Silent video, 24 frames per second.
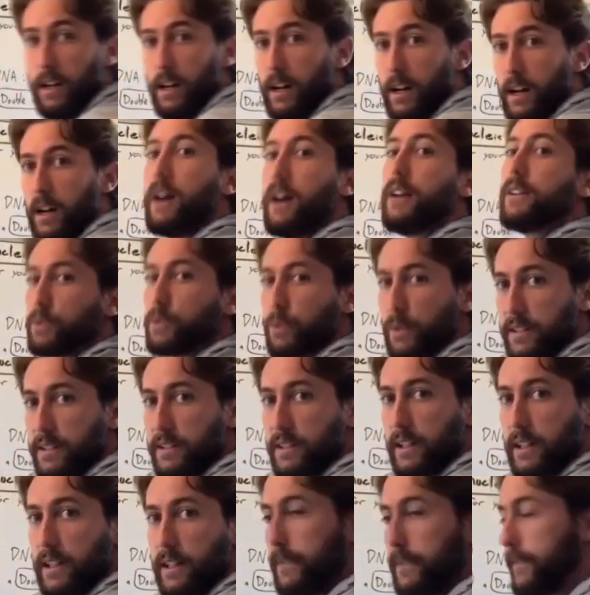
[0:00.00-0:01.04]
untwisted
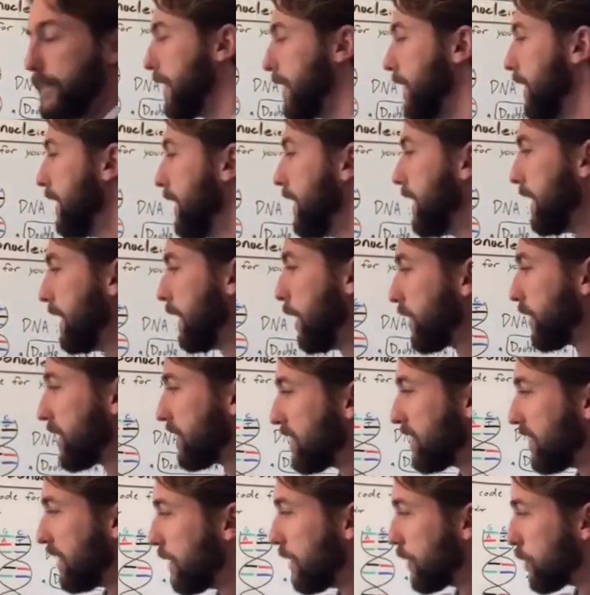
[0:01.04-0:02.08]
it. Now we can
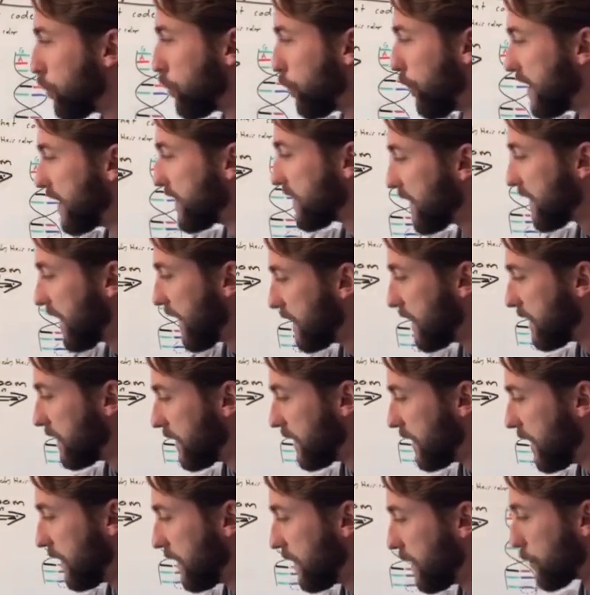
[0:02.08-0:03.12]
see here's one side of
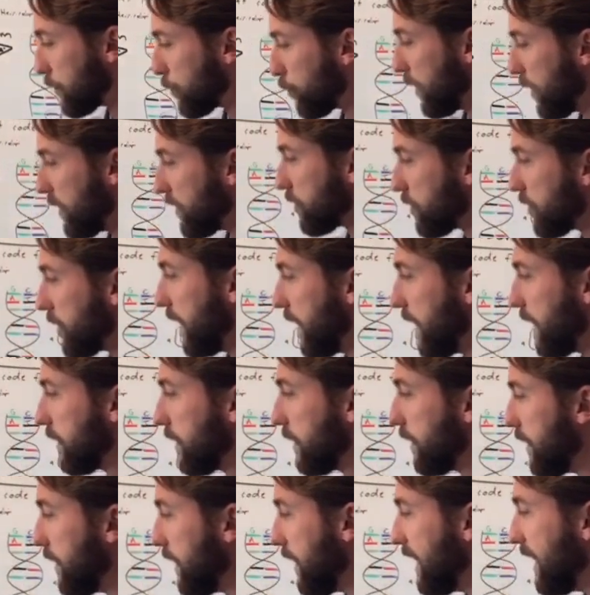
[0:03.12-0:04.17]
DNA, here's one strand,
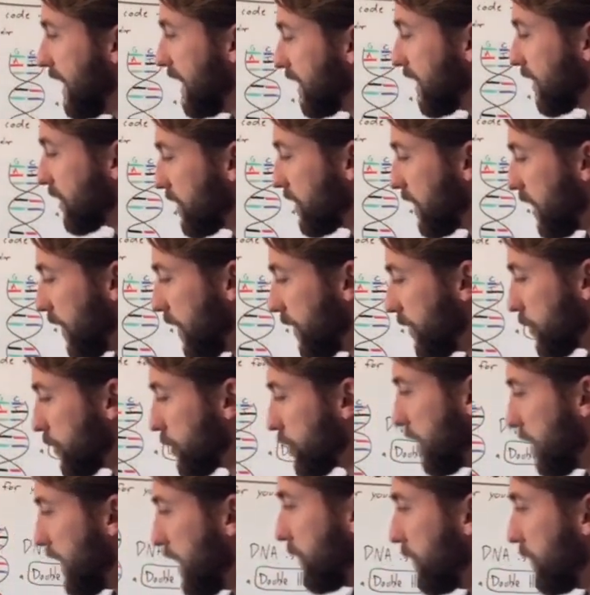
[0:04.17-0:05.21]
here's the other strand of